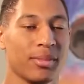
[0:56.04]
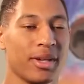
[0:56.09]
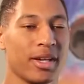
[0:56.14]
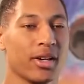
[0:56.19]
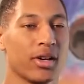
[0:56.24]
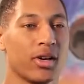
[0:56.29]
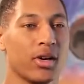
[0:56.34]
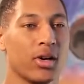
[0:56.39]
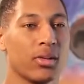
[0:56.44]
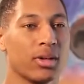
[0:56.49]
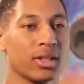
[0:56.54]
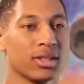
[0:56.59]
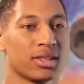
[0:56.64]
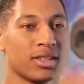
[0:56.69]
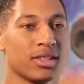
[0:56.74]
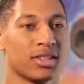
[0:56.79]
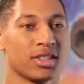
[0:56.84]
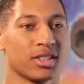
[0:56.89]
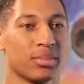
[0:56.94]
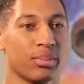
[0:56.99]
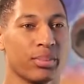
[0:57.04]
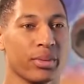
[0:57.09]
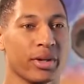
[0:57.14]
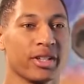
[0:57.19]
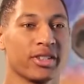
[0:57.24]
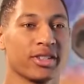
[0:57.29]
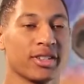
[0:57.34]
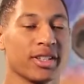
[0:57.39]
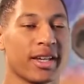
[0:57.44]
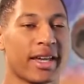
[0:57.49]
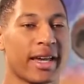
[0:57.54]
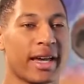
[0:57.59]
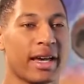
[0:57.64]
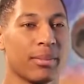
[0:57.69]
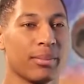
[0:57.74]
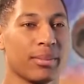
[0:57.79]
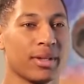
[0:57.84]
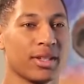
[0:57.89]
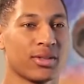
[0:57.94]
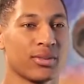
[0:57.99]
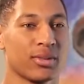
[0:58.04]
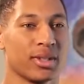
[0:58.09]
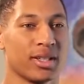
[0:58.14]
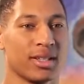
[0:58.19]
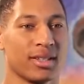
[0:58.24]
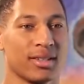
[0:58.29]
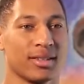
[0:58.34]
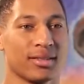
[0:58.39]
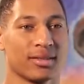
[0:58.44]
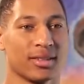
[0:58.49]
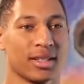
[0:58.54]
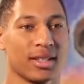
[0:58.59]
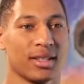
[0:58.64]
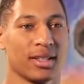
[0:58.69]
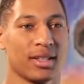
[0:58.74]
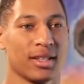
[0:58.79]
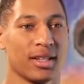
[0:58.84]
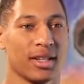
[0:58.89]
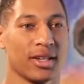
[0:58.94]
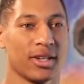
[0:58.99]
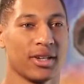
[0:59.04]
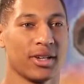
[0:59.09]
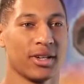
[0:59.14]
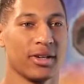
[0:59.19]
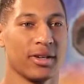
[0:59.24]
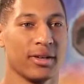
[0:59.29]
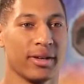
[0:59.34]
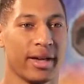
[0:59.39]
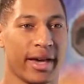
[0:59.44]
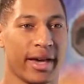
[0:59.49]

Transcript: The main goal was to just bridge the gap between, you know,